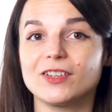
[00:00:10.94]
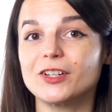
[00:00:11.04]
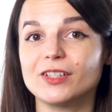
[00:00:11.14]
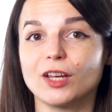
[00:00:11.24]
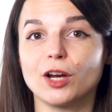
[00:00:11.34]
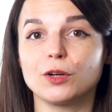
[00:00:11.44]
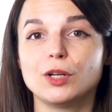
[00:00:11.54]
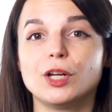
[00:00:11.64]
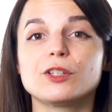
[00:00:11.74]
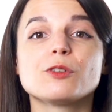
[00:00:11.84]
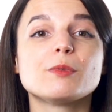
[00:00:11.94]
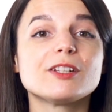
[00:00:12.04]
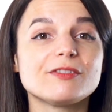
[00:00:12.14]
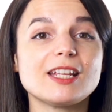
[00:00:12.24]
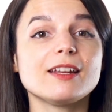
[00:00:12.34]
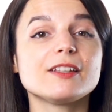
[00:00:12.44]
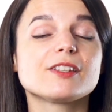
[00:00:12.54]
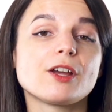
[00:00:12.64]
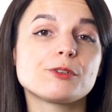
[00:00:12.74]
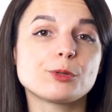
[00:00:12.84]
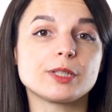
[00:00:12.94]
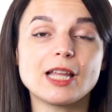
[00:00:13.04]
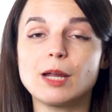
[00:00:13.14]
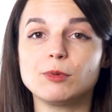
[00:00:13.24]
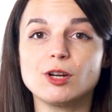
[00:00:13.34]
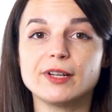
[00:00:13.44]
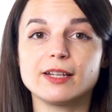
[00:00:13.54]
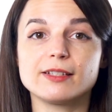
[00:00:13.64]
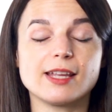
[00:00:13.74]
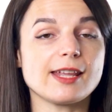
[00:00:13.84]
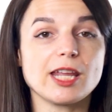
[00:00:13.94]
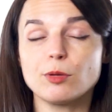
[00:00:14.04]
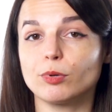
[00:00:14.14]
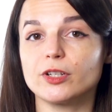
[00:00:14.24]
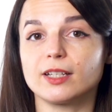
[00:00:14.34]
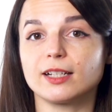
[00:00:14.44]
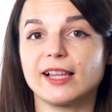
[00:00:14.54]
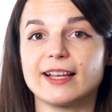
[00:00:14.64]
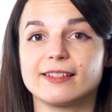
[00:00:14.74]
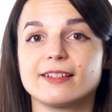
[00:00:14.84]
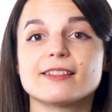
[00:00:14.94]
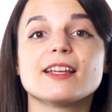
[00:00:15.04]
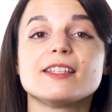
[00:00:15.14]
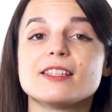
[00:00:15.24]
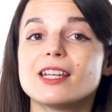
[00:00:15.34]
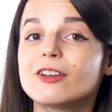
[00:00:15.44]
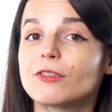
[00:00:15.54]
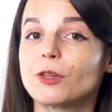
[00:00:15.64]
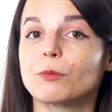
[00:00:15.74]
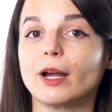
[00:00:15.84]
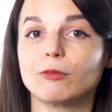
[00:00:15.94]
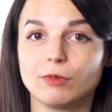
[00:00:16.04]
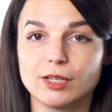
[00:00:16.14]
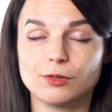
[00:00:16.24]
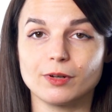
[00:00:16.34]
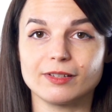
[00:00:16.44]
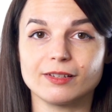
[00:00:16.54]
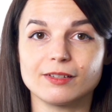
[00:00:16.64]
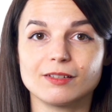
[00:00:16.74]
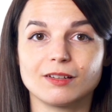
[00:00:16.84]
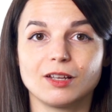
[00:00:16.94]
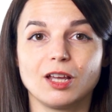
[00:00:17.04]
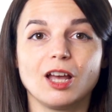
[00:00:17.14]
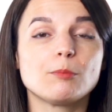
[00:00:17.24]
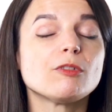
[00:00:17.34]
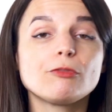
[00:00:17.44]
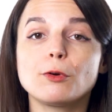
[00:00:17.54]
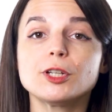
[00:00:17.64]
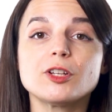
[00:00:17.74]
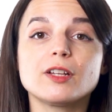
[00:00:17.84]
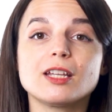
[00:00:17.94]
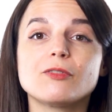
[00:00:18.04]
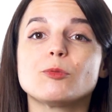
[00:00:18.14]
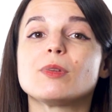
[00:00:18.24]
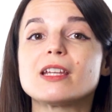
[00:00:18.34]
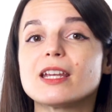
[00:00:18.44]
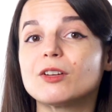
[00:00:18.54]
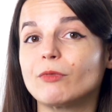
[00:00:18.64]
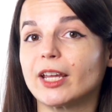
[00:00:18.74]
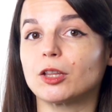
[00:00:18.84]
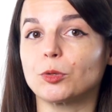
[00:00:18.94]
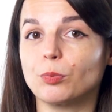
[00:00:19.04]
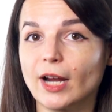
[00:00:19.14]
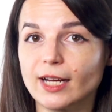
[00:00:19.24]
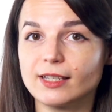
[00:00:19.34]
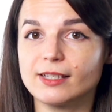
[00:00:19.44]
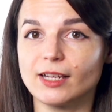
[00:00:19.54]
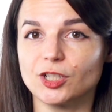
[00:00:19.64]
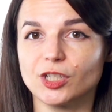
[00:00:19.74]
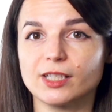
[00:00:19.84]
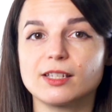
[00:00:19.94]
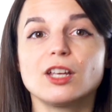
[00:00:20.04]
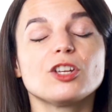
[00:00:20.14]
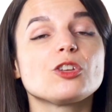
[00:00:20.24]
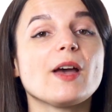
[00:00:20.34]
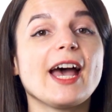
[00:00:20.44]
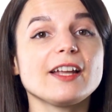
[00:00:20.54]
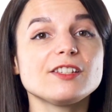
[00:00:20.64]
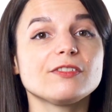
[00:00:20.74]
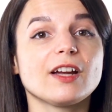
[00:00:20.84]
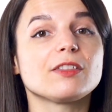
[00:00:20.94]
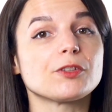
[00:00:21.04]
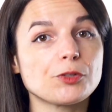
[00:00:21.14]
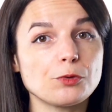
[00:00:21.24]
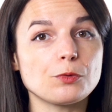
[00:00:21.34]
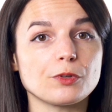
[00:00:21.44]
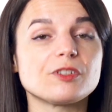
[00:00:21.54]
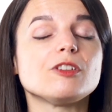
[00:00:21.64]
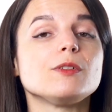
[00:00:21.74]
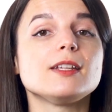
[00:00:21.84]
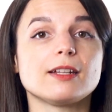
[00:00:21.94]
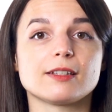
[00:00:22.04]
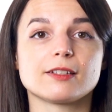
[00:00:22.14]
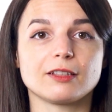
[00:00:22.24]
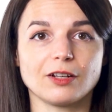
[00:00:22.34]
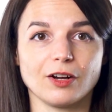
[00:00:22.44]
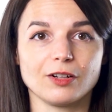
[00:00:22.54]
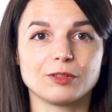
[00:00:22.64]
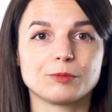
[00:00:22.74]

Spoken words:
years ago, you would have needed to go to a library, take in-person classes, and dig for the right resources. Before you could even begin regular practice sessions, you had to find the tools you needed to learn.